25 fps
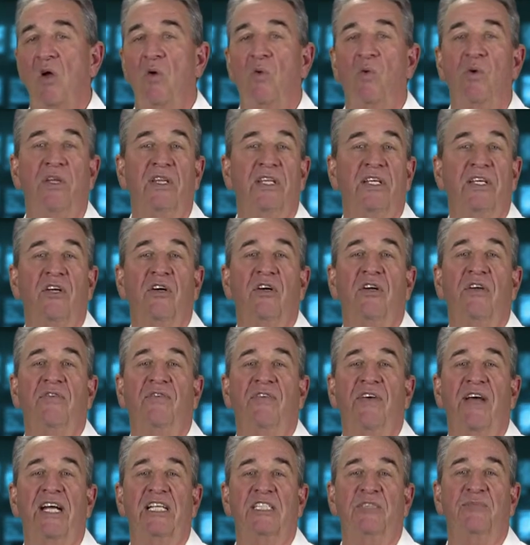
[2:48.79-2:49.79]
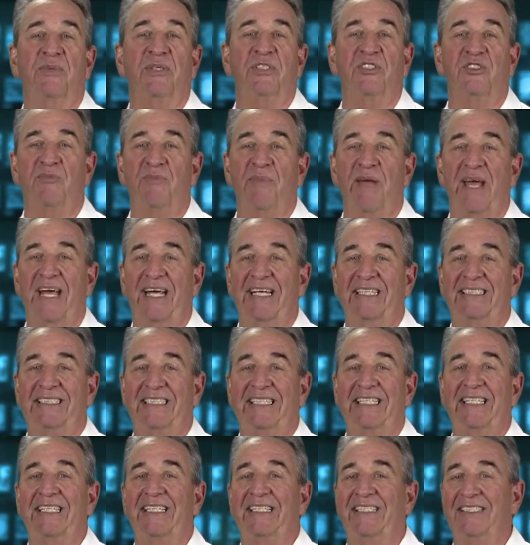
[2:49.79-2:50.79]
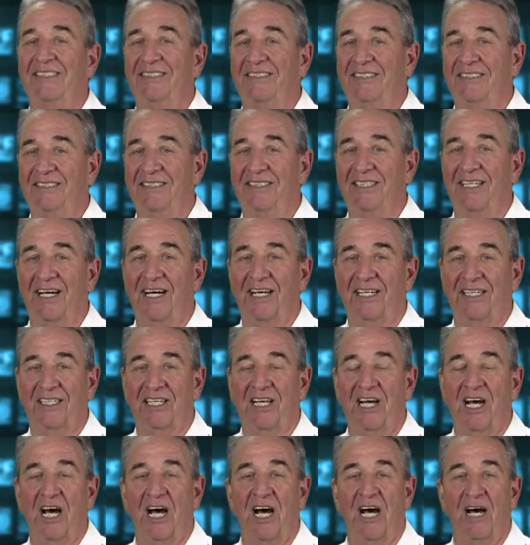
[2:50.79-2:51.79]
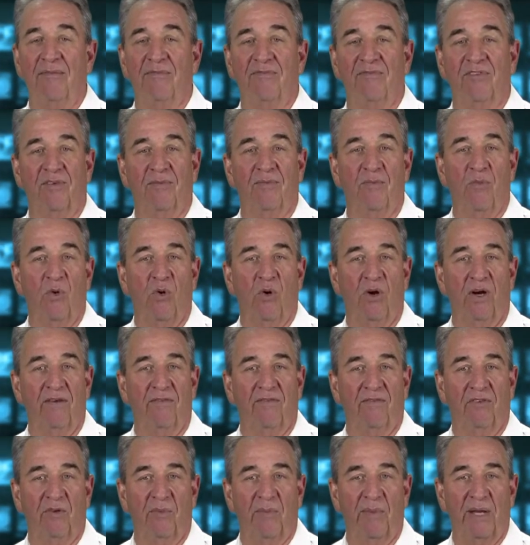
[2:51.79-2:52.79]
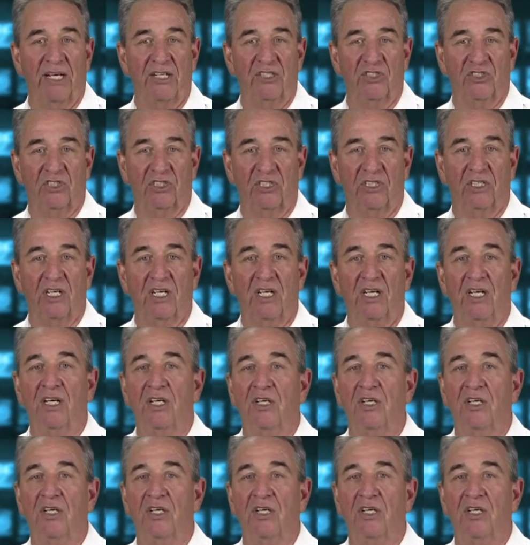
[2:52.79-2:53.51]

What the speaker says: Well, then go to fastpitchmagazine.com for more information.